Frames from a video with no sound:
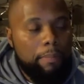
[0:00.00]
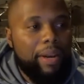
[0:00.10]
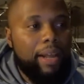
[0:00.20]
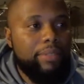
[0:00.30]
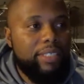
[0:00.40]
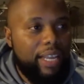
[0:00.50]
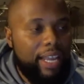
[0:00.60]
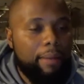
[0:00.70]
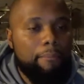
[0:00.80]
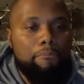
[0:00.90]
But I'm
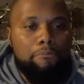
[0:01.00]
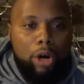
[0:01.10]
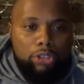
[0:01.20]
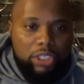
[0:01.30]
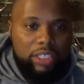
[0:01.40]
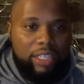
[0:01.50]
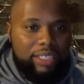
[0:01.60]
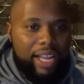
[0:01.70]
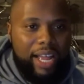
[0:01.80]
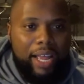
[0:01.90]
saying most of the
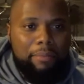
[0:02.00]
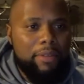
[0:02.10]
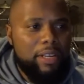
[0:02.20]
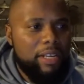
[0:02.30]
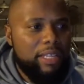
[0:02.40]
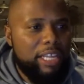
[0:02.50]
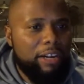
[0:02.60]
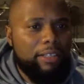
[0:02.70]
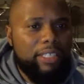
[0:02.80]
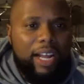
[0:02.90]
time,
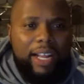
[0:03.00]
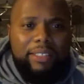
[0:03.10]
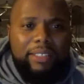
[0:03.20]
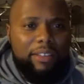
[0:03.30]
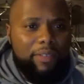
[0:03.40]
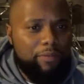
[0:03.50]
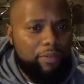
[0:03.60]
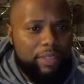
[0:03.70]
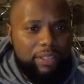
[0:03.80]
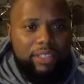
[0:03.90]
there's tons of
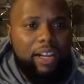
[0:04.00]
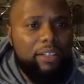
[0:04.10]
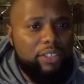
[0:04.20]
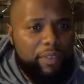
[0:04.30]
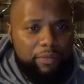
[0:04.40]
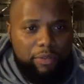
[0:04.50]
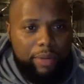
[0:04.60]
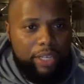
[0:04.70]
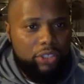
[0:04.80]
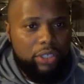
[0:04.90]

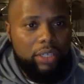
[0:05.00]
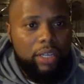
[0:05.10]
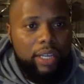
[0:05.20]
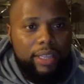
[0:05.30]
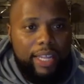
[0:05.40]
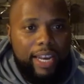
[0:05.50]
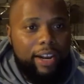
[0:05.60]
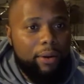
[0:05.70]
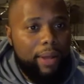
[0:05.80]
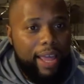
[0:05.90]
information that I
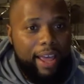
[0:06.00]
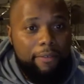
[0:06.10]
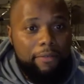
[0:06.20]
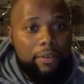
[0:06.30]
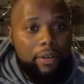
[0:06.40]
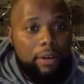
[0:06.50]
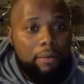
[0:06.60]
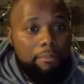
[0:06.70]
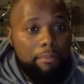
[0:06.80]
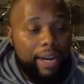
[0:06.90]
don't have,
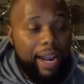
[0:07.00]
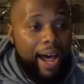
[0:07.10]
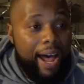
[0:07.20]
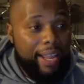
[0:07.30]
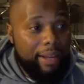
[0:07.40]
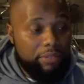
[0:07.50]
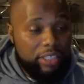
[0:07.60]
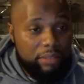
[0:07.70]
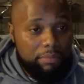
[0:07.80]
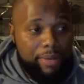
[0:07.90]
but I am
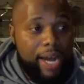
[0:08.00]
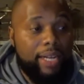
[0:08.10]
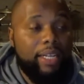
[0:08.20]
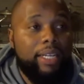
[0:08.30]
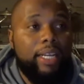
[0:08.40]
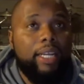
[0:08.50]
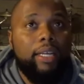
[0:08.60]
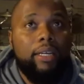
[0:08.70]
just modeling,